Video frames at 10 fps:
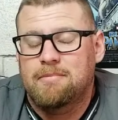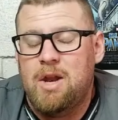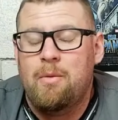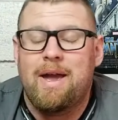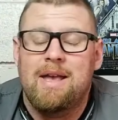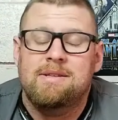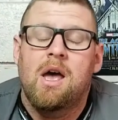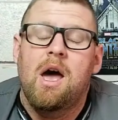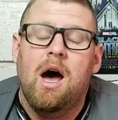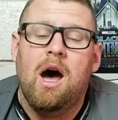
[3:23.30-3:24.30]
Anyway, guys,
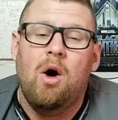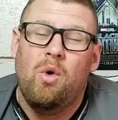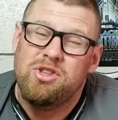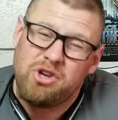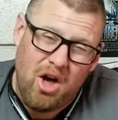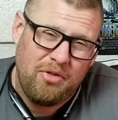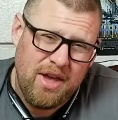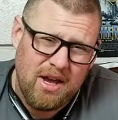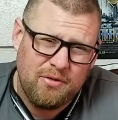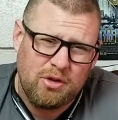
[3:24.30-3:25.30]
uh, what did you all
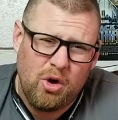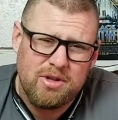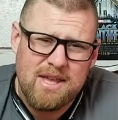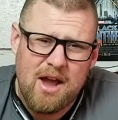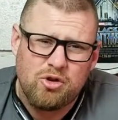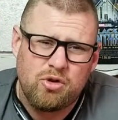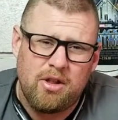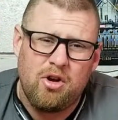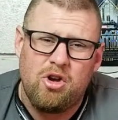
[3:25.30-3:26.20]
think of the Cloak and Dagger trailer?